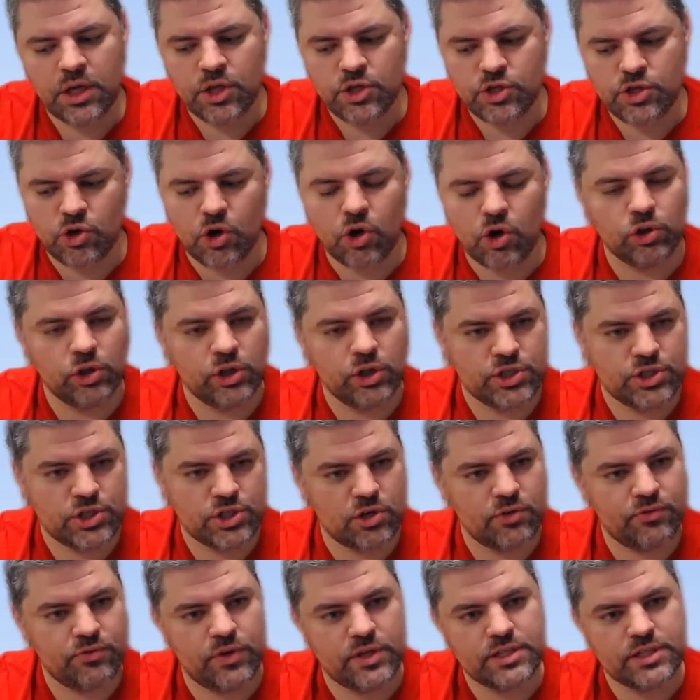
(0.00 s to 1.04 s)
to only
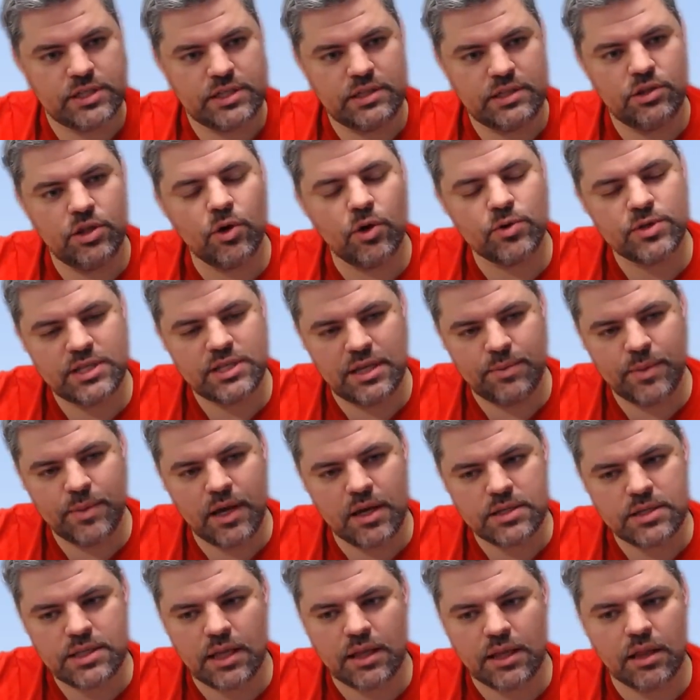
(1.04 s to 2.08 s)
surface those
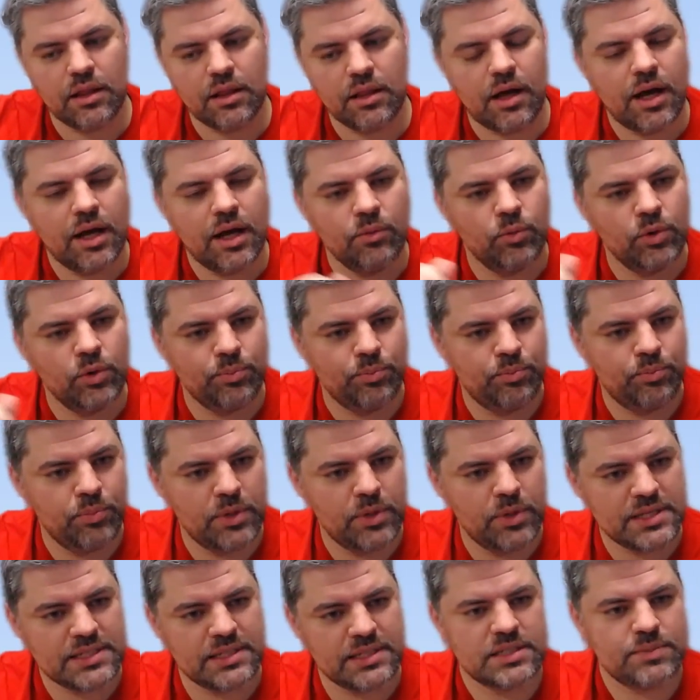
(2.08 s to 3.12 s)
emails that align with
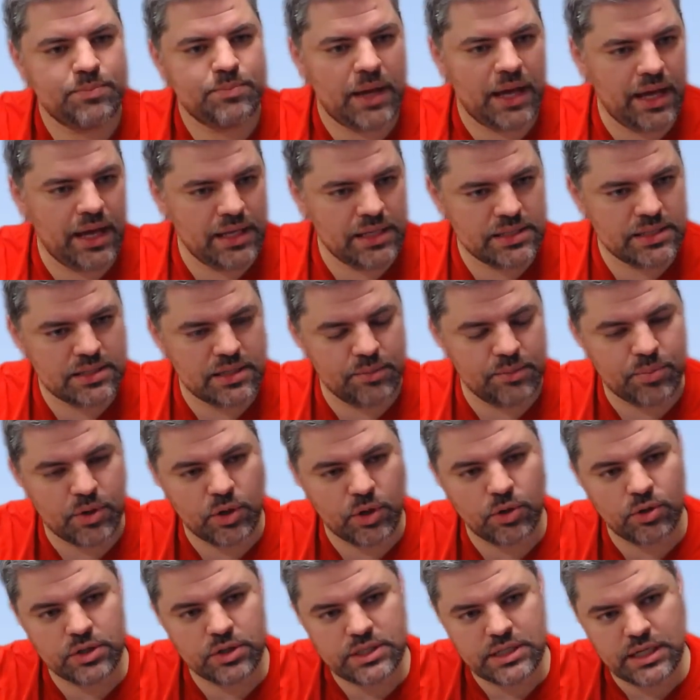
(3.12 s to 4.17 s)
business pains and
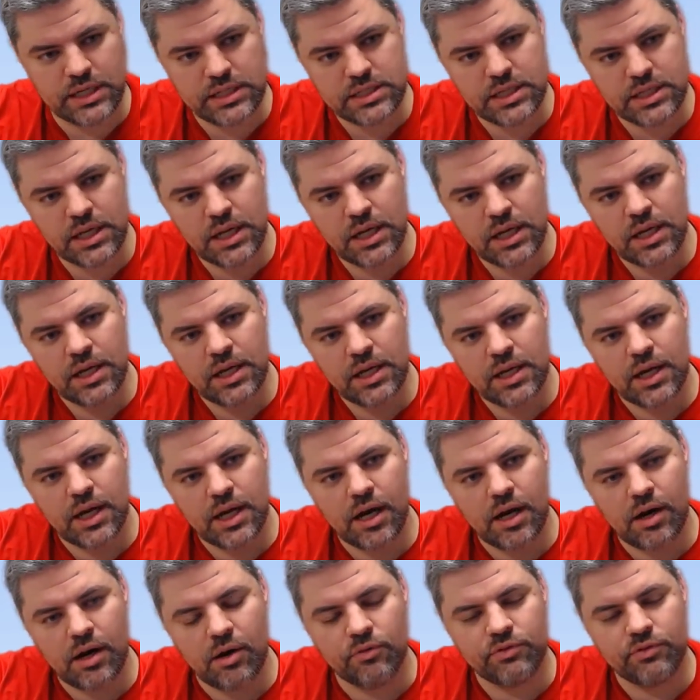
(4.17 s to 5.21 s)
priorities
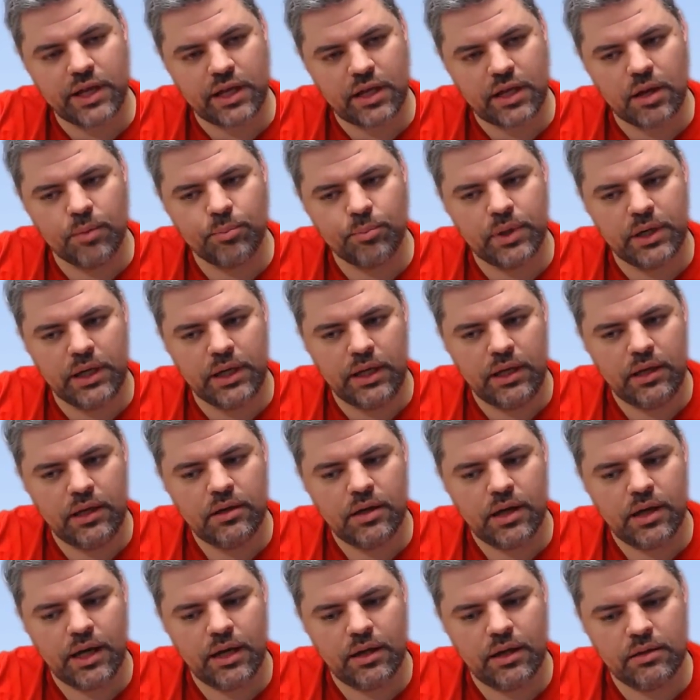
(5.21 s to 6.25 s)
of that company,
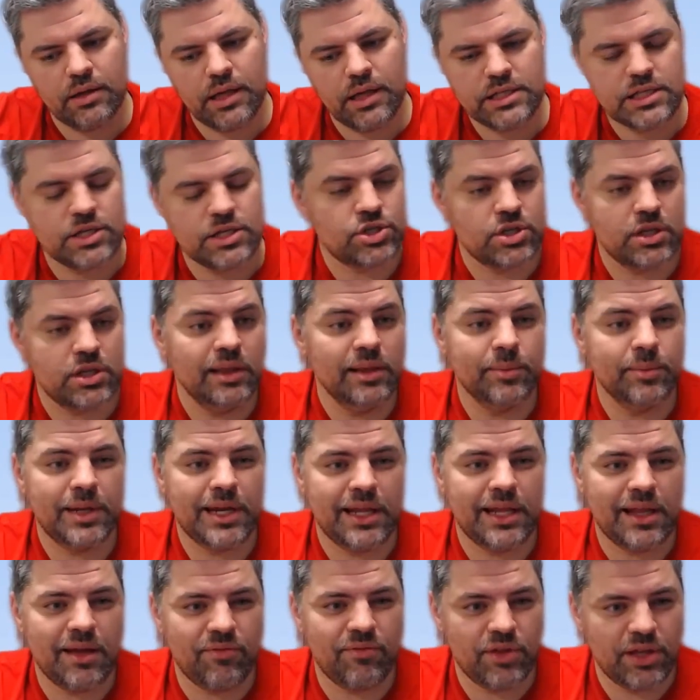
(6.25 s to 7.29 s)
and essentially
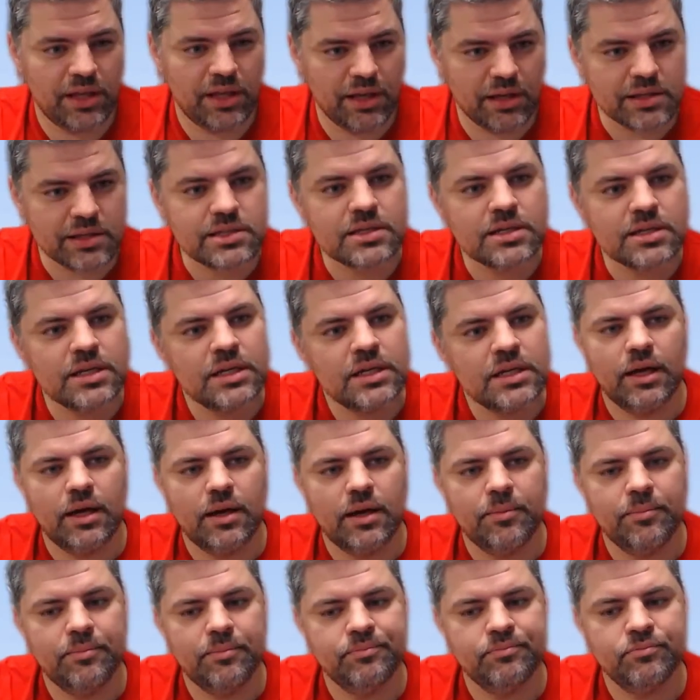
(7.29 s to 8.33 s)
eliminate everything else.
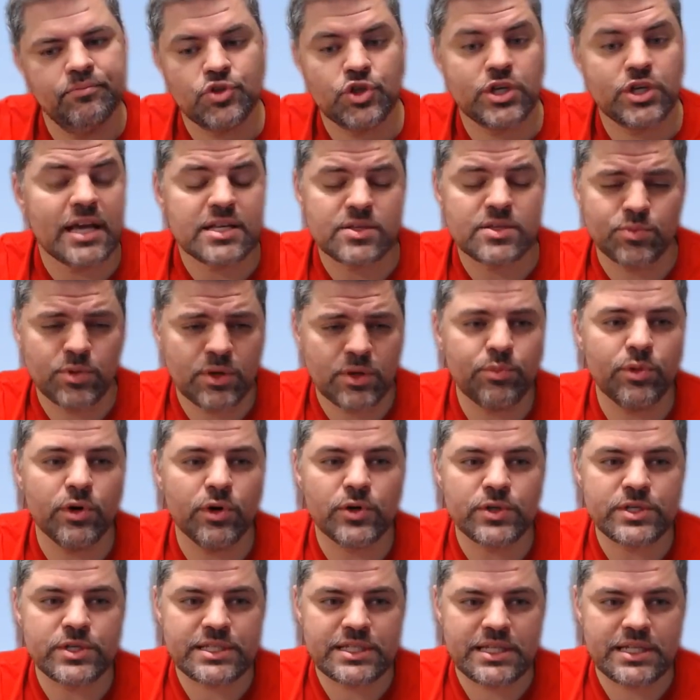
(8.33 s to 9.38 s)
So yes, we
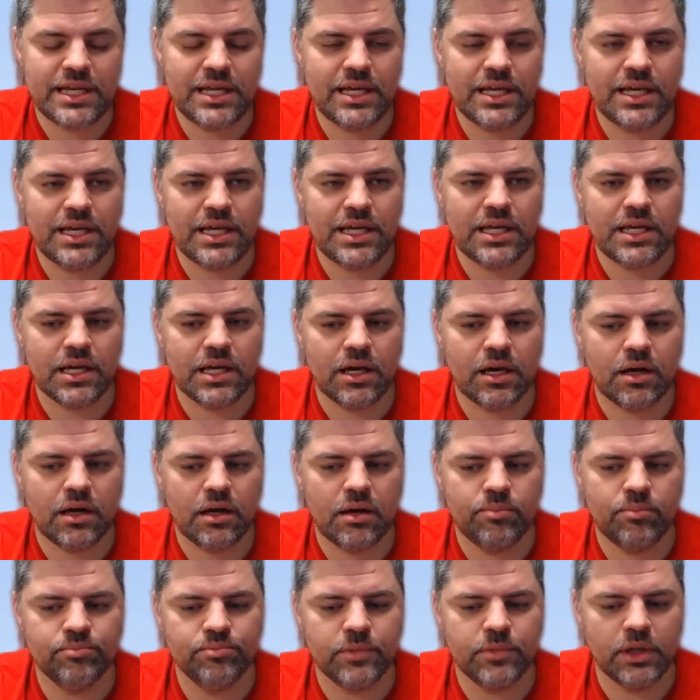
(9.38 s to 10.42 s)
will see
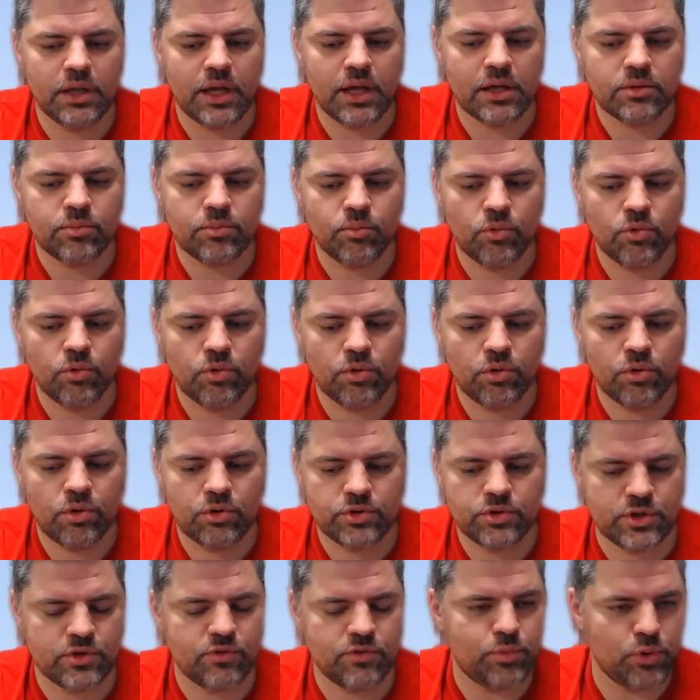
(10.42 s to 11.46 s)
a lot
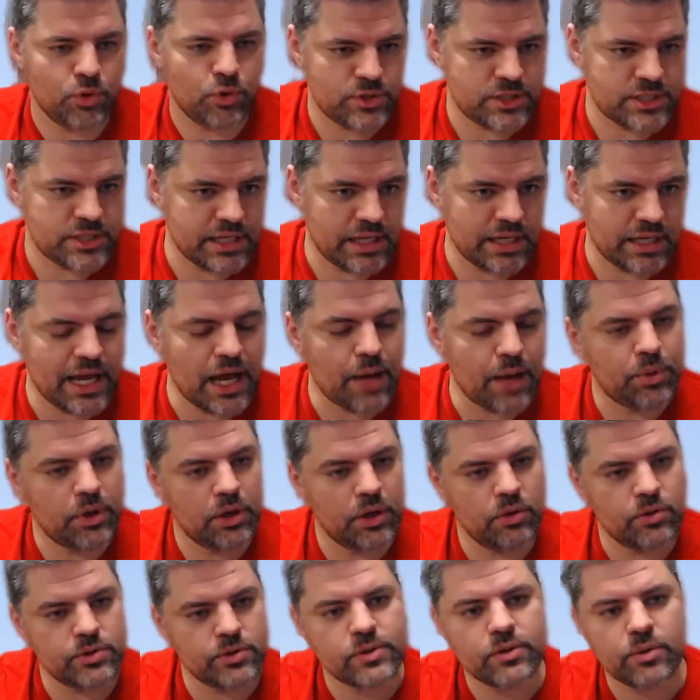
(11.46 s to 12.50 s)
more sort of processing
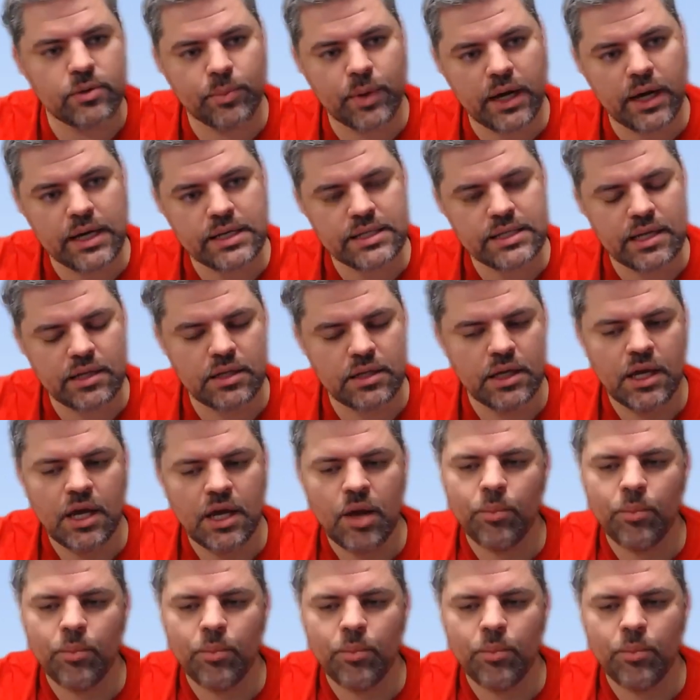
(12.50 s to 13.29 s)
happening also on the buyer's end.